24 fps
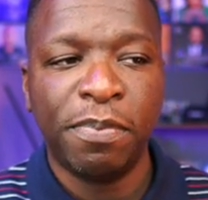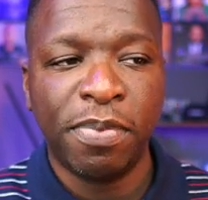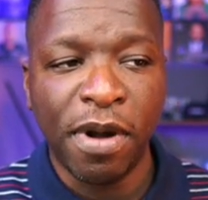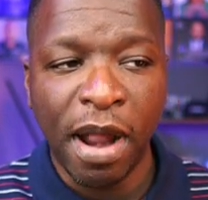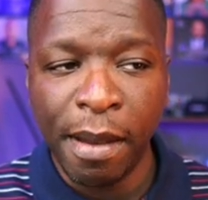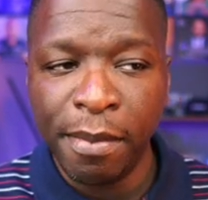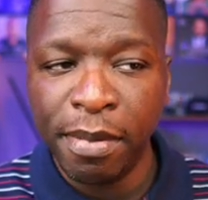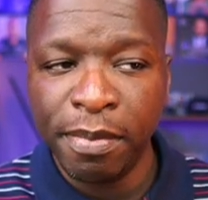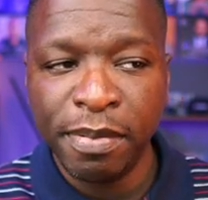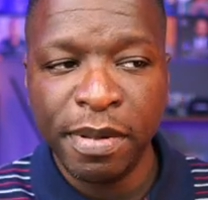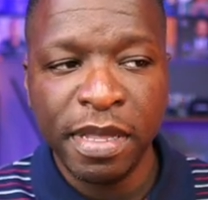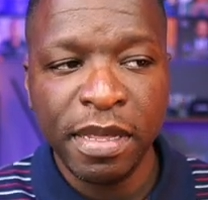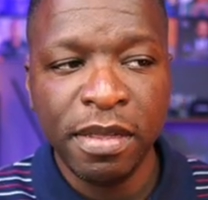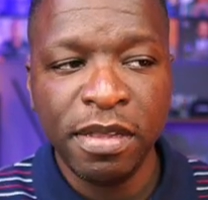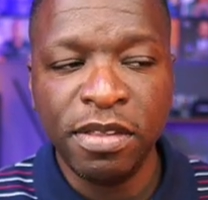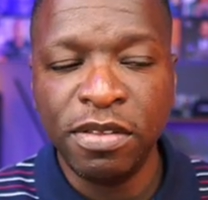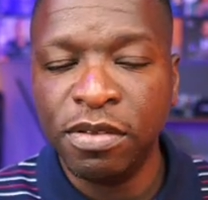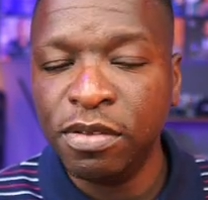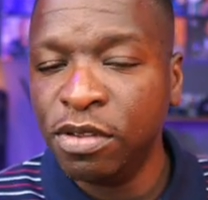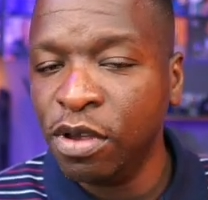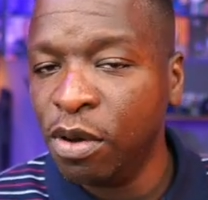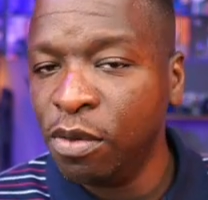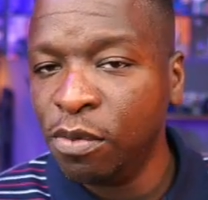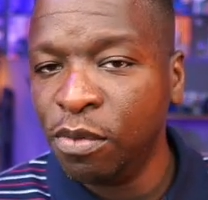
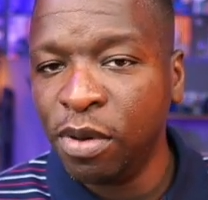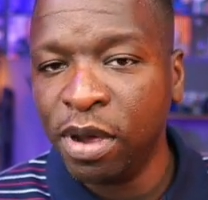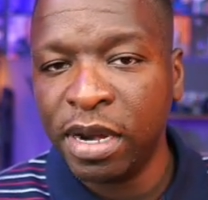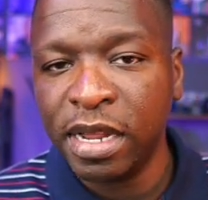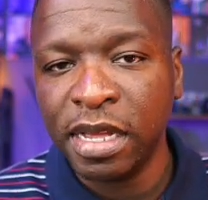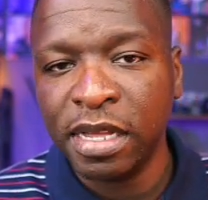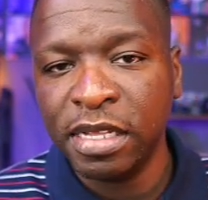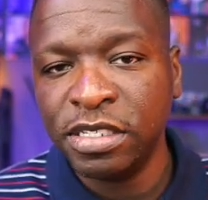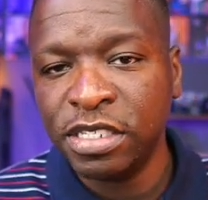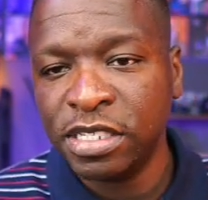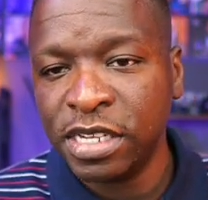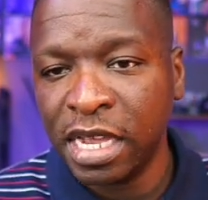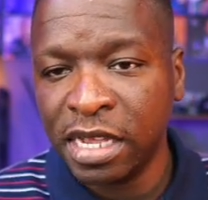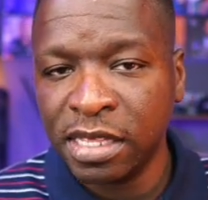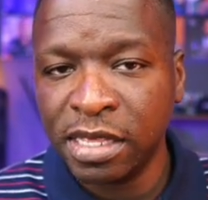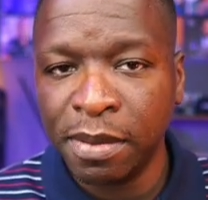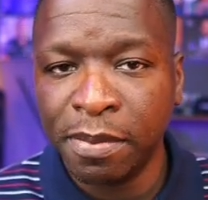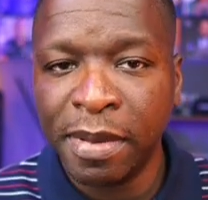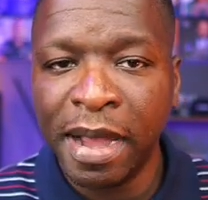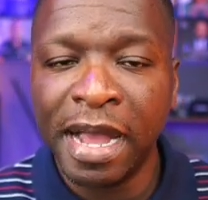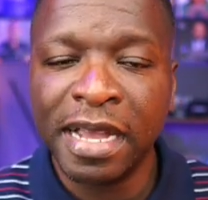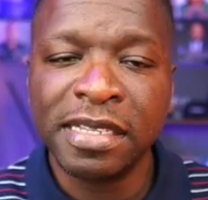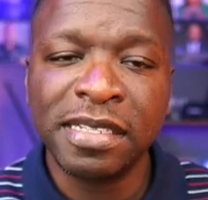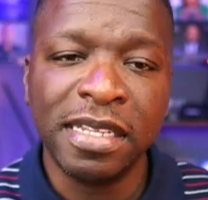Probably don't want to check
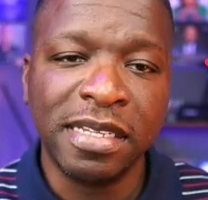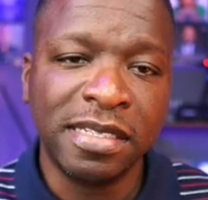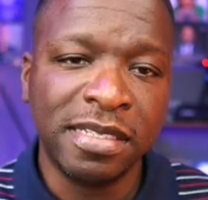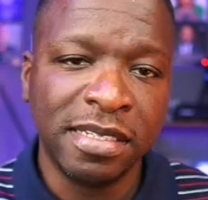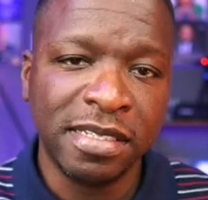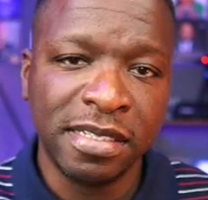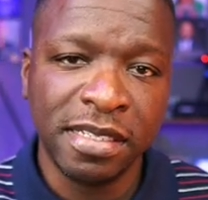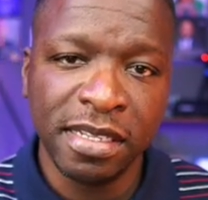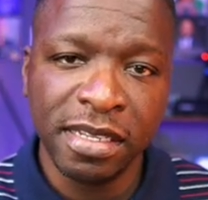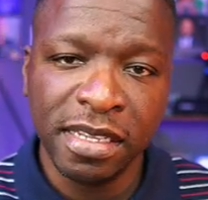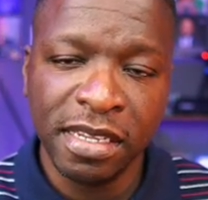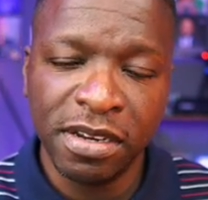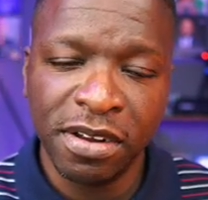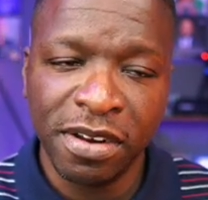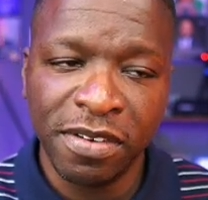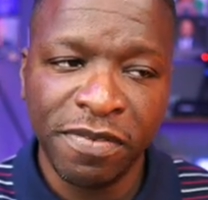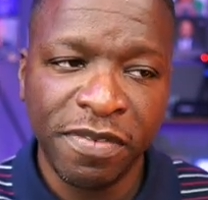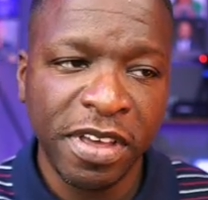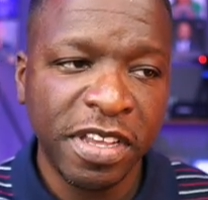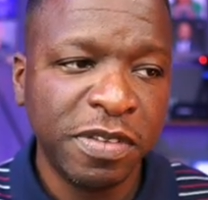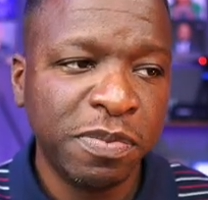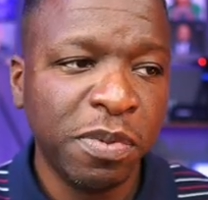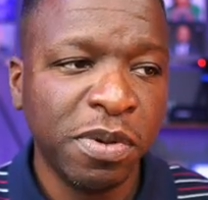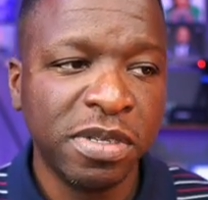the box that says delete
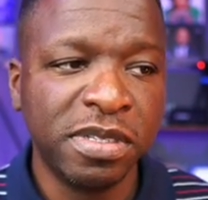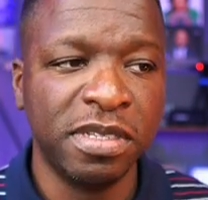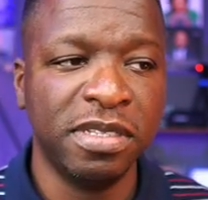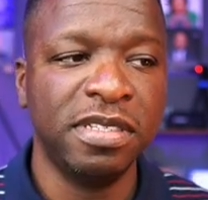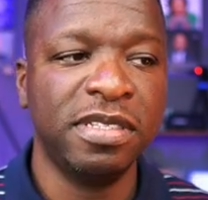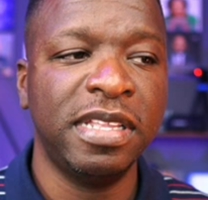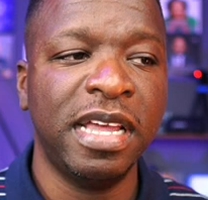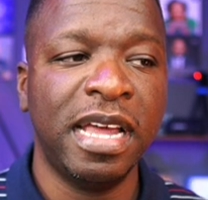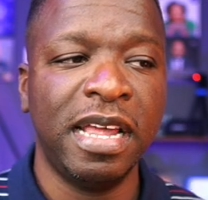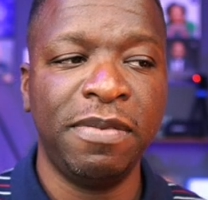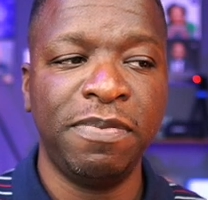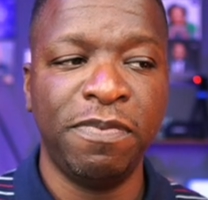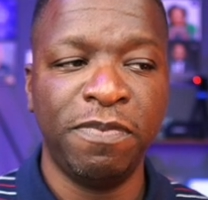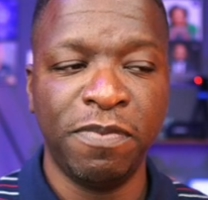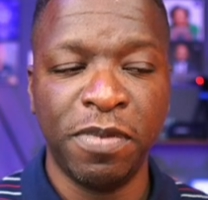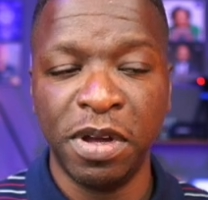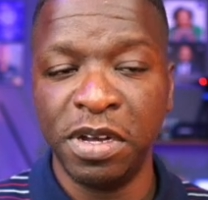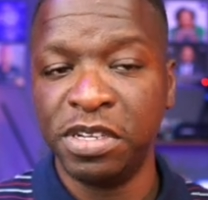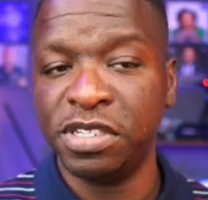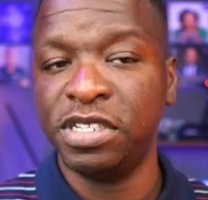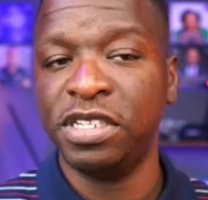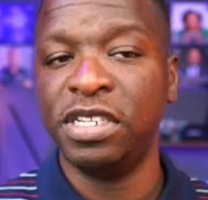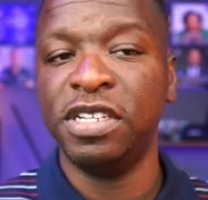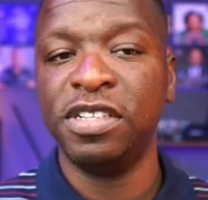on Facebook since that
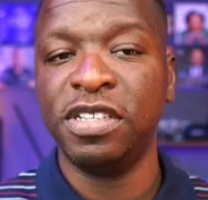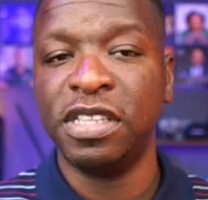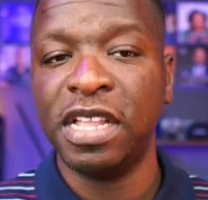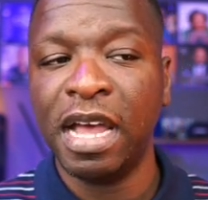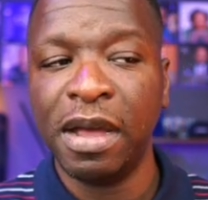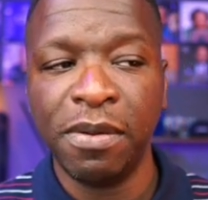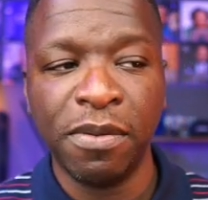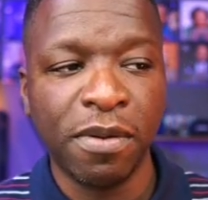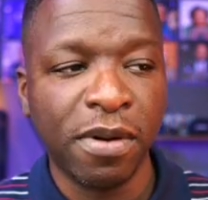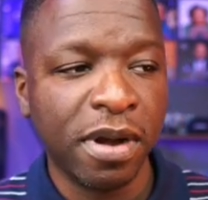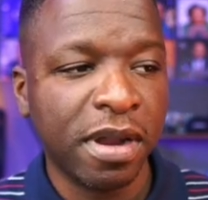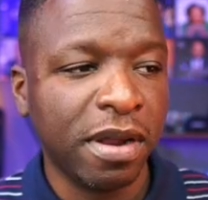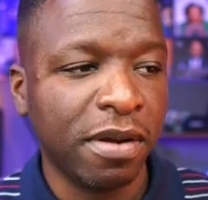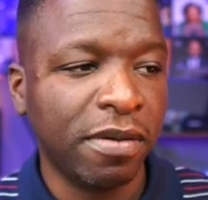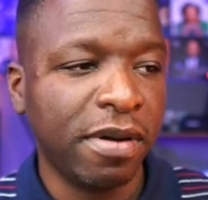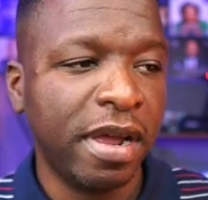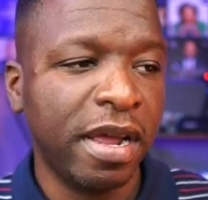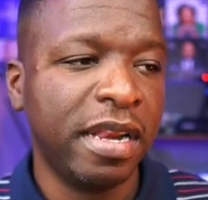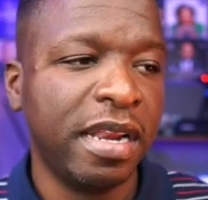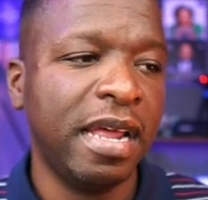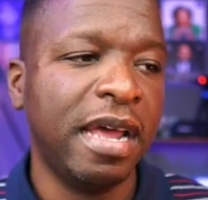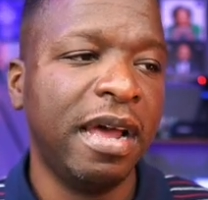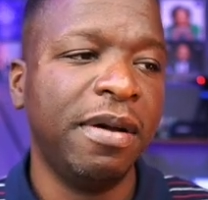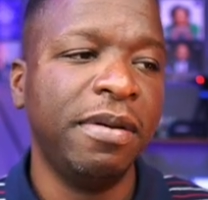function is not working
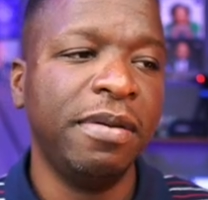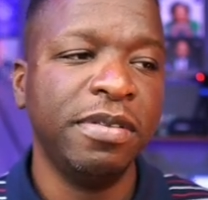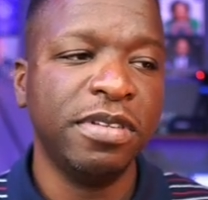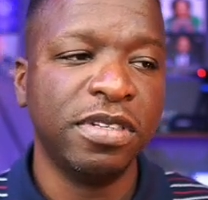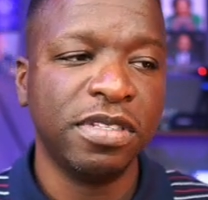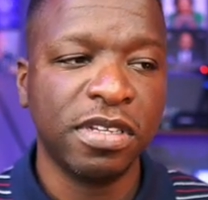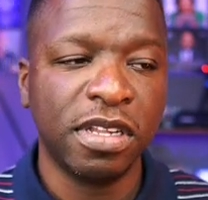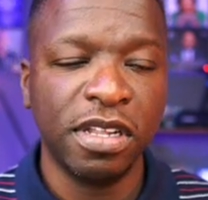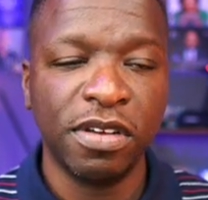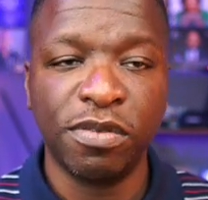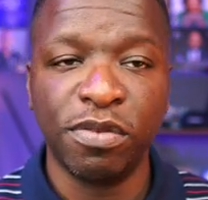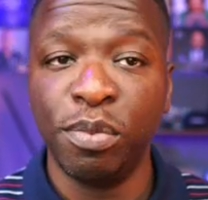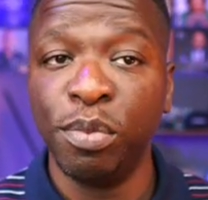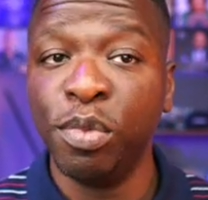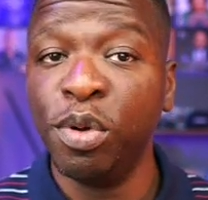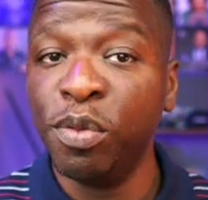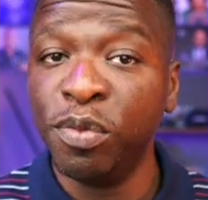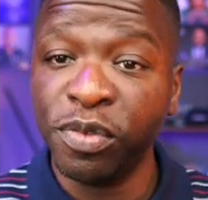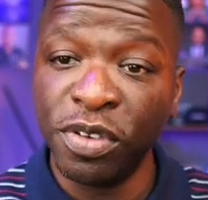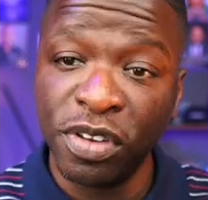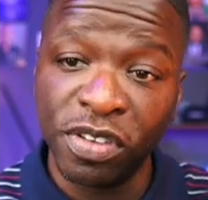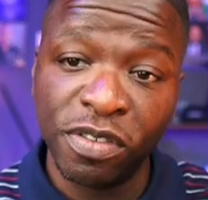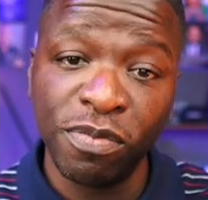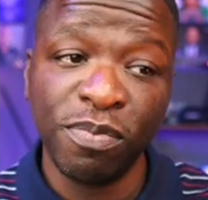right now. Just click
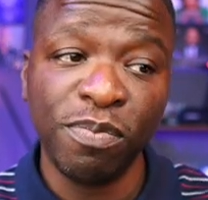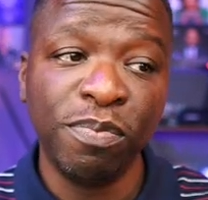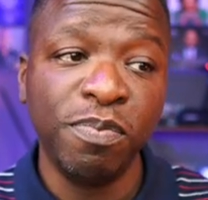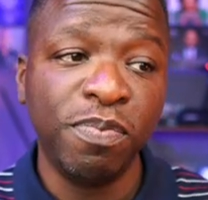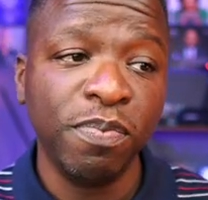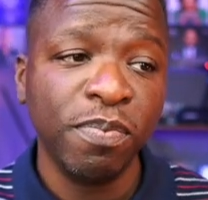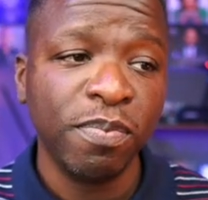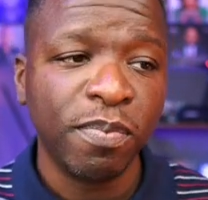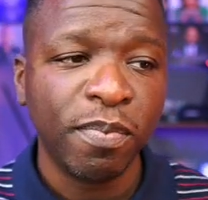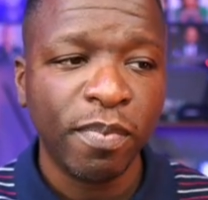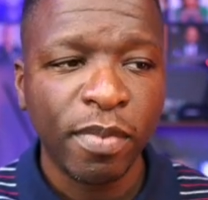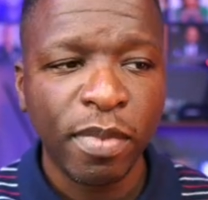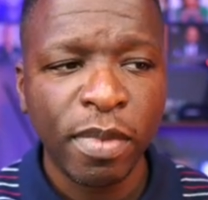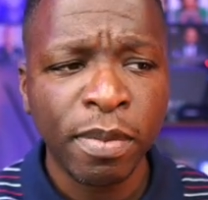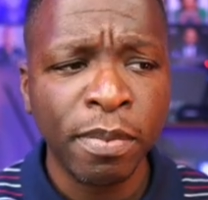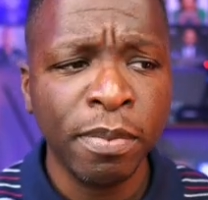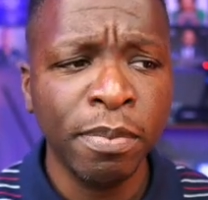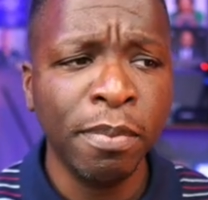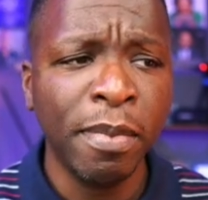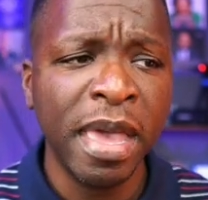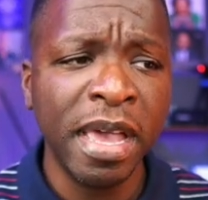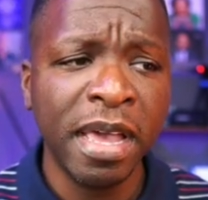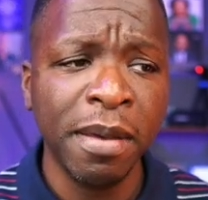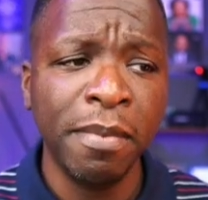remove. Just
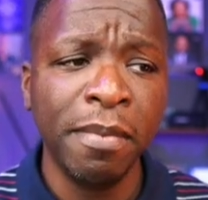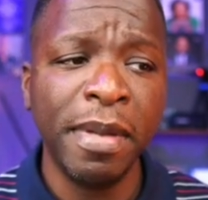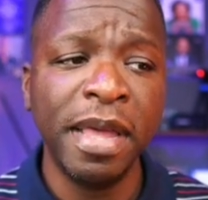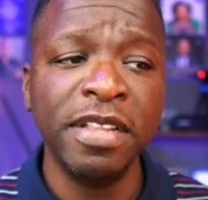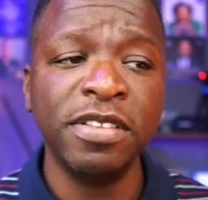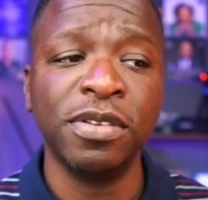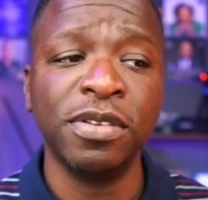make a